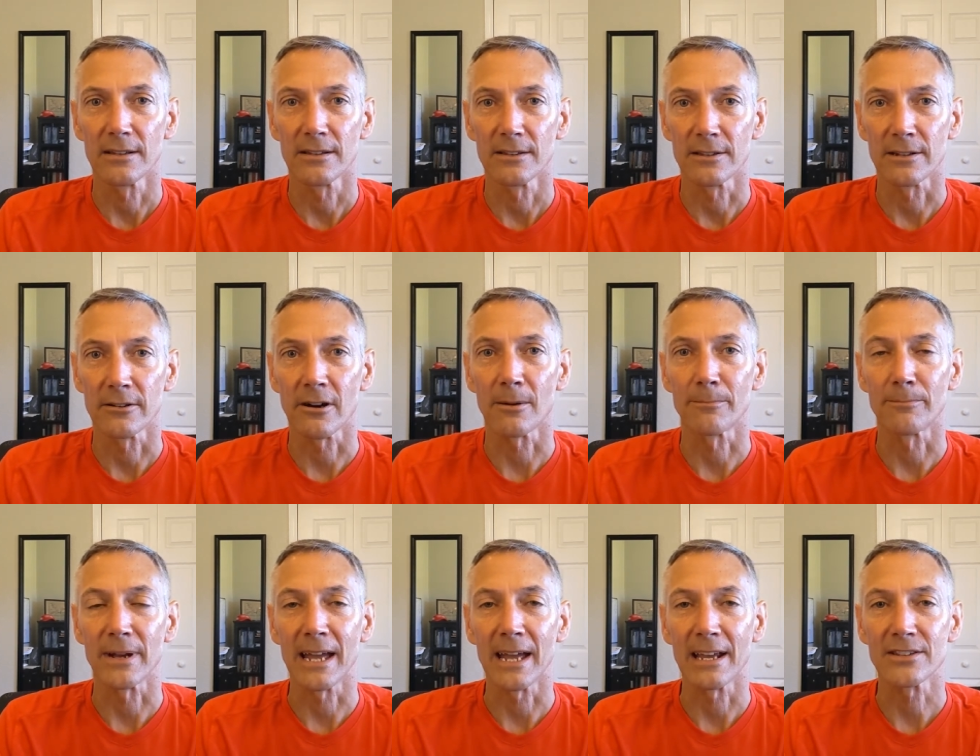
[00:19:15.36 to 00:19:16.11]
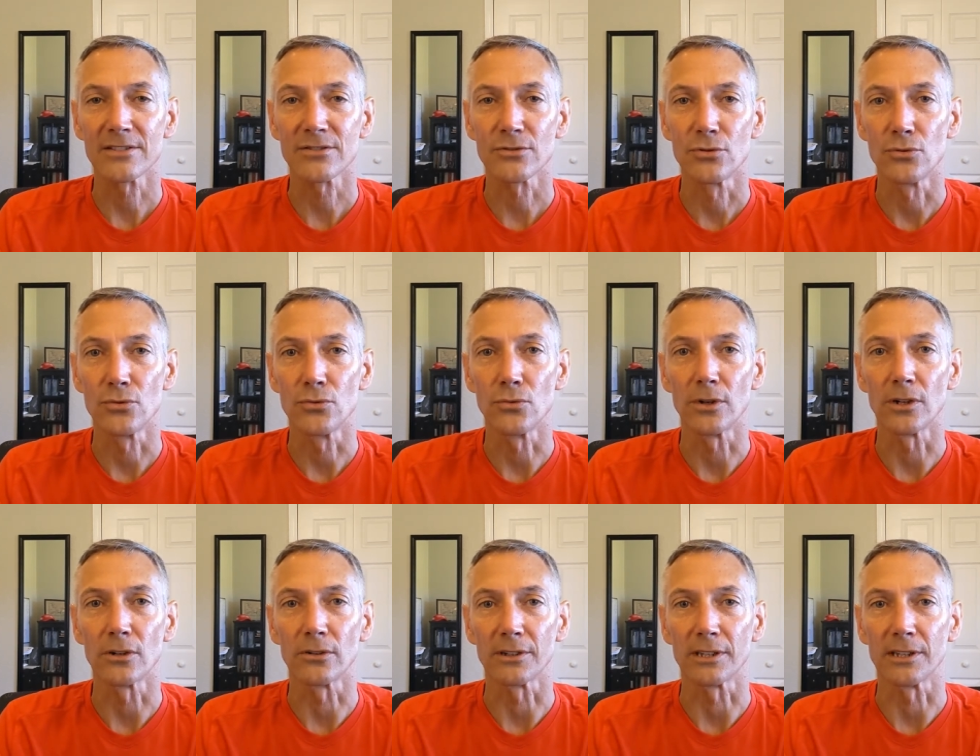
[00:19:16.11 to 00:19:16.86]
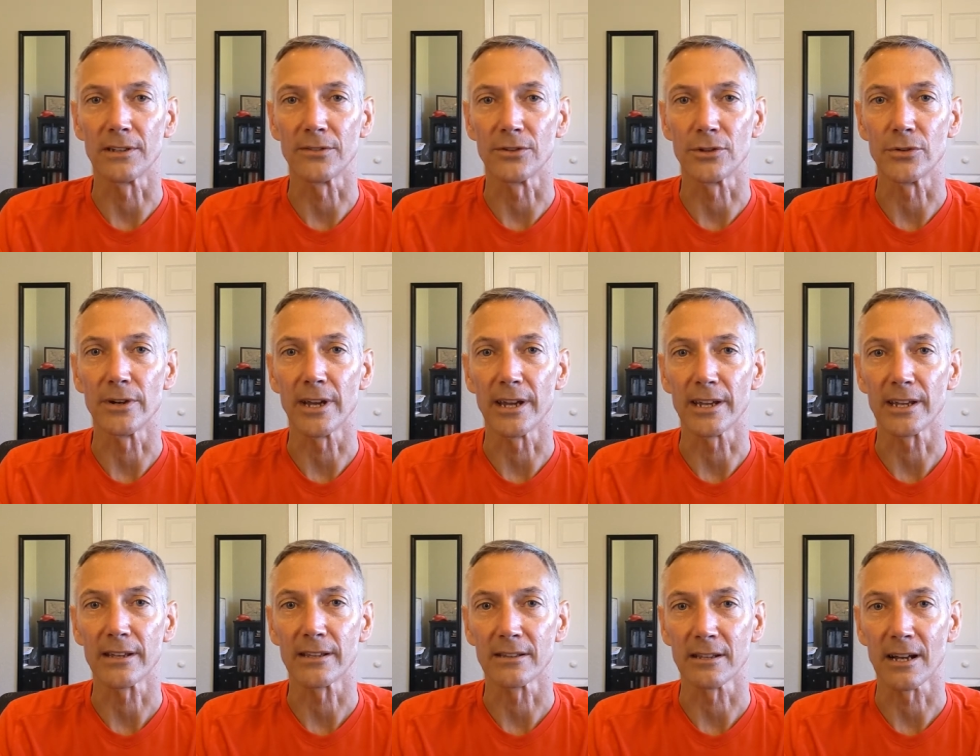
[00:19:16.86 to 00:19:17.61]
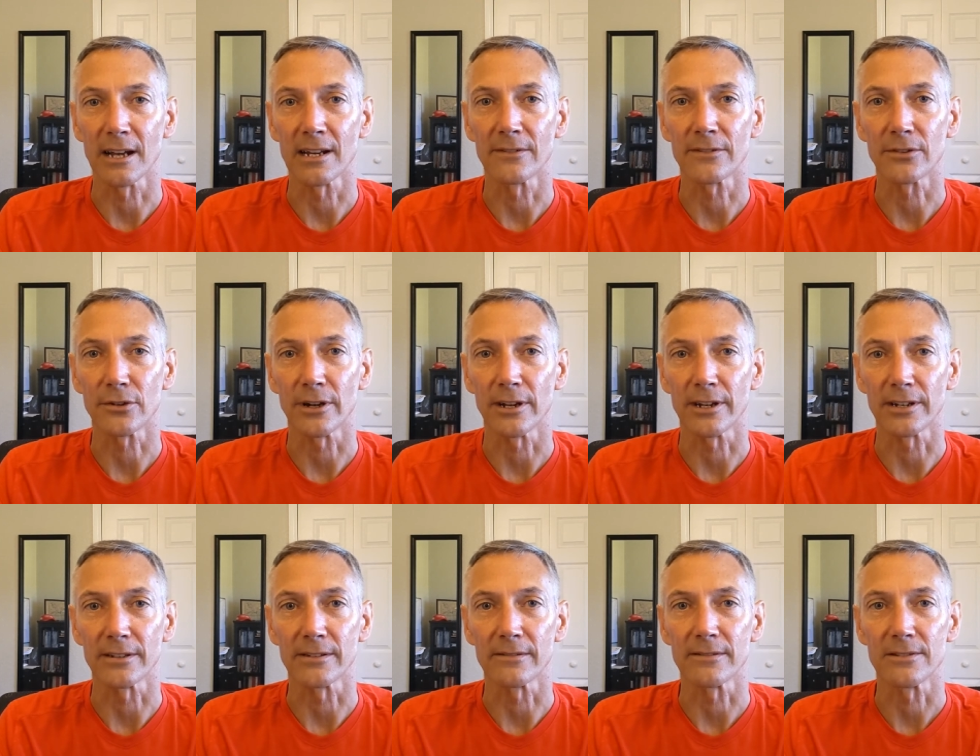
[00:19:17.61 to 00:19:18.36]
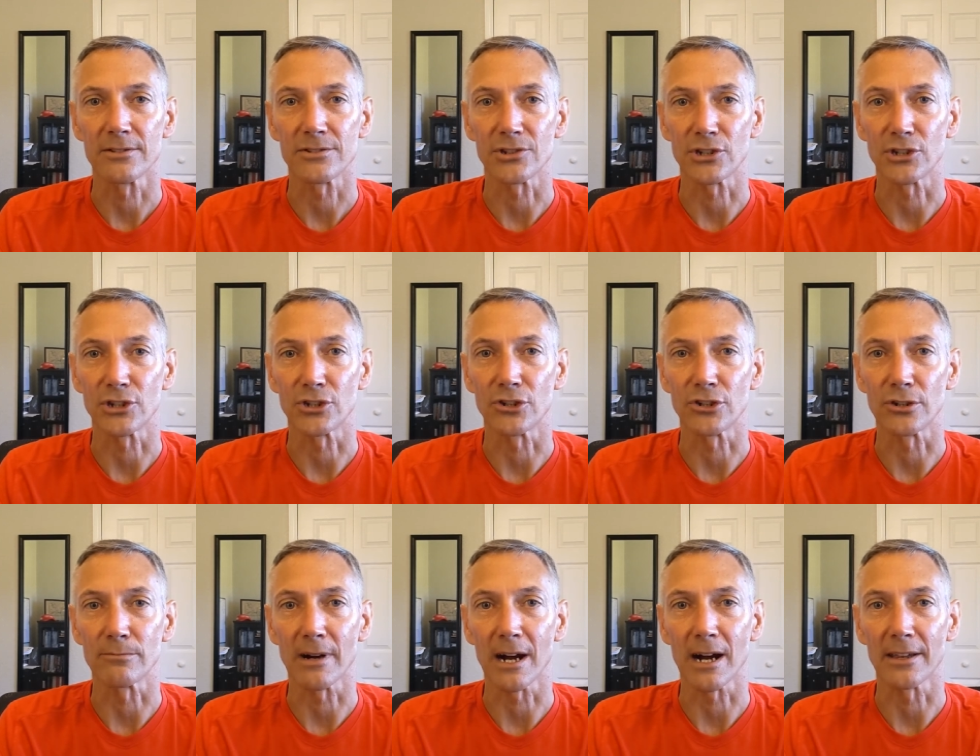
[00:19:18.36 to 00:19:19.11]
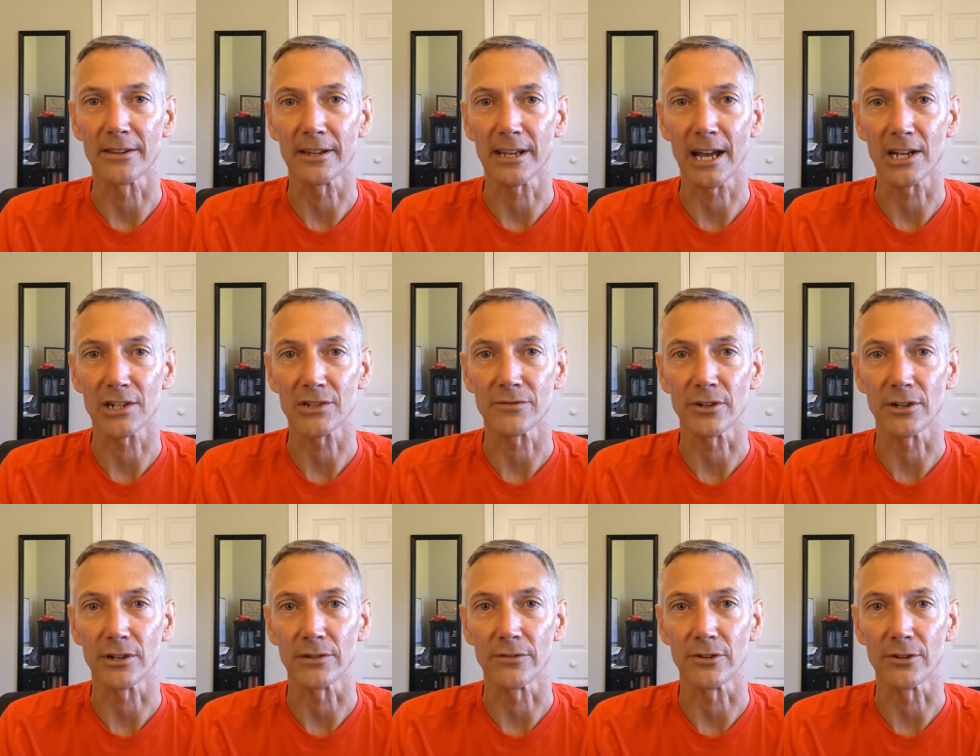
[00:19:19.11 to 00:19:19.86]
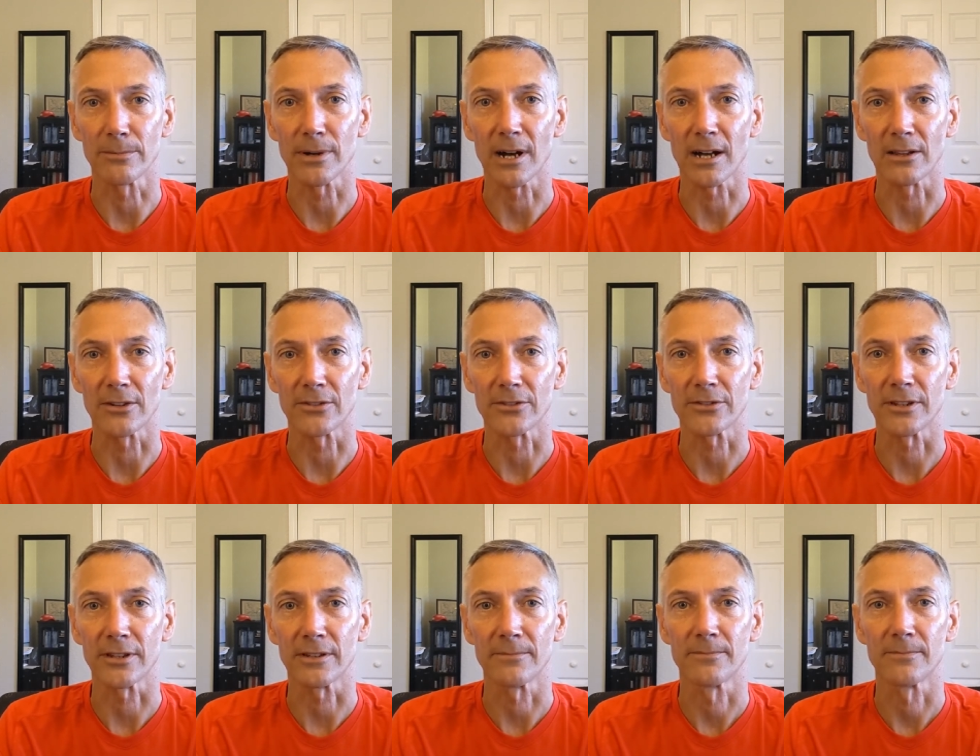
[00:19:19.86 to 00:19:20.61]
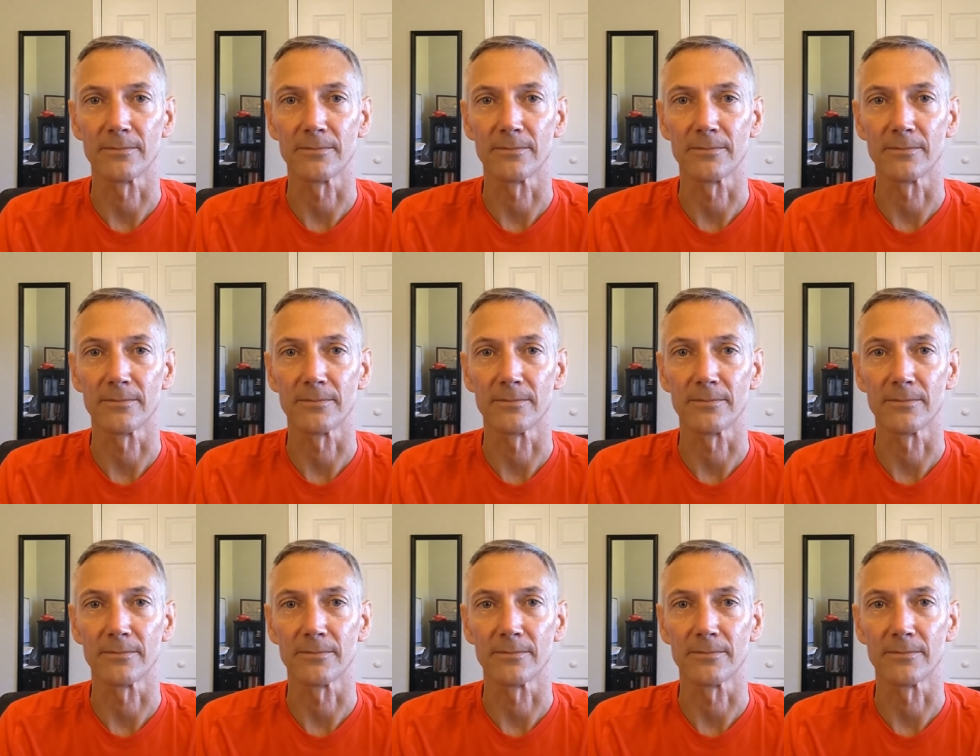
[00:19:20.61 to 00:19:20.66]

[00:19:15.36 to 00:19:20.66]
there are banks who will give you a line of credit secured by the cash value of your policy.